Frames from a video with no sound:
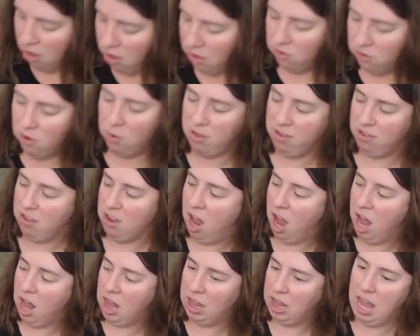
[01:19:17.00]
it's not
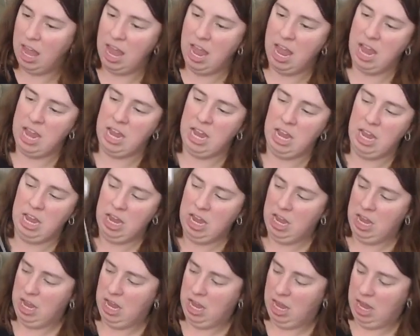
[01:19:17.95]
like,
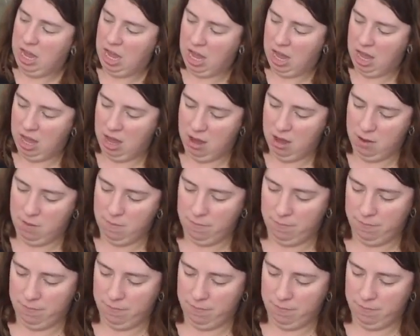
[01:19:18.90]
I'm